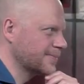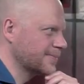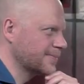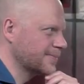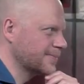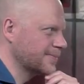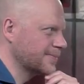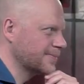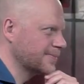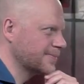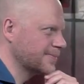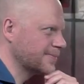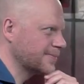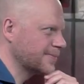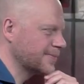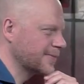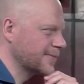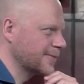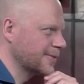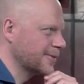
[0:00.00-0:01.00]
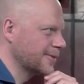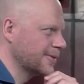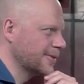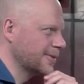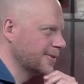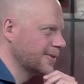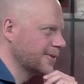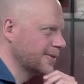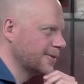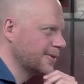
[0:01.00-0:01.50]

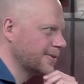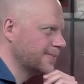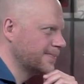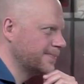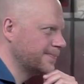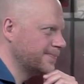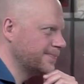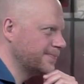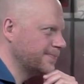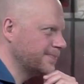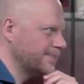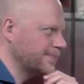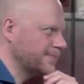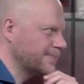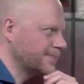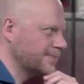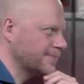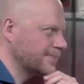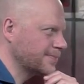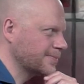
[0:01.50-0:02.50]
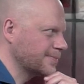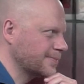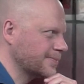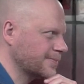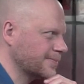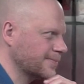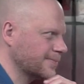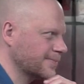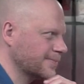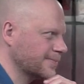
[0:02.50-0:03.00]

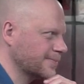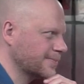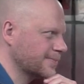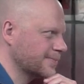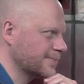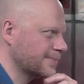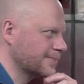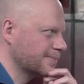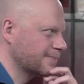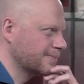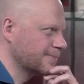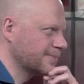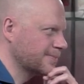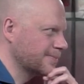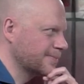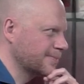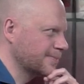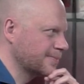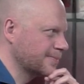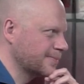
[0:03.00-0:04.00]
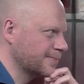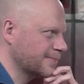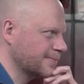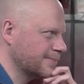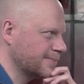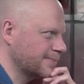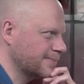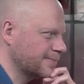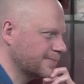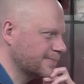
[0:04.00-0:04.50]

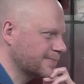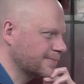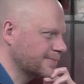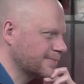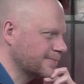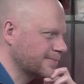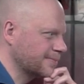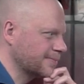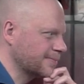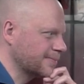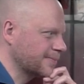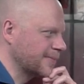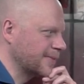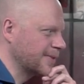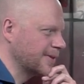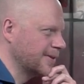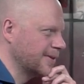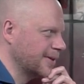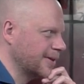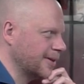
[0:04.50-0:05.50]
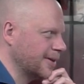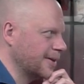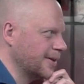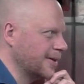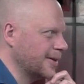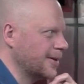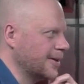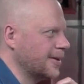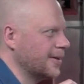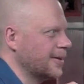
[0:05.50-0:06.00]

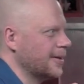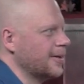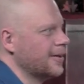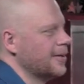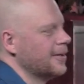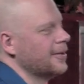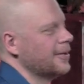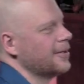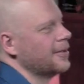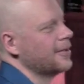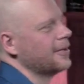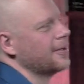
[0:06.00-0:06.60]
The person shown says nothing.